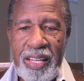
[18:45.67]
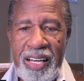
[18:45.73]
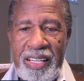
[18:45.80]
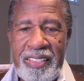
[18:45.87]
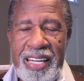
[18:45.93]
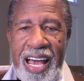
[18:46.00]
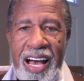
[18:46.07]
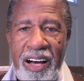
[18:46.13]

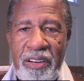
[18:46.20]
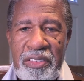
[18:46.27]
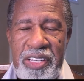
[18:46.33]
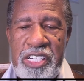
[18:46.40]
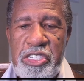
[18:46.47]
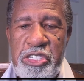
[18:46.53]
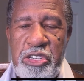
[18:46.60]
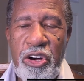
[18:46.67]
Now,
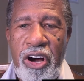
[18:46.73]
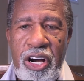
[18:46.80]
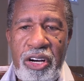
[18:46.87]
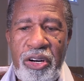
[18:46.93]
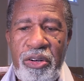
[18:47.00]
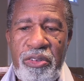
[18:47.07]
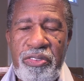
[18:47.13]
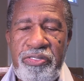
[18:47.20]
this
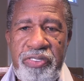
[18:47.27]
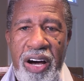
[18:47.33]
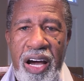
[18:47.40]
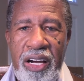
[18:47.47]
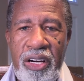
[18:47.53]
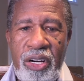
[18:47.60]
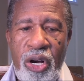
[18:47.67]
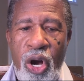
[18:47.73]
charcoal
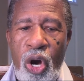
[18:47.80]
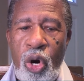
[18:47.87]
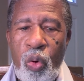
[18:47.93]
fire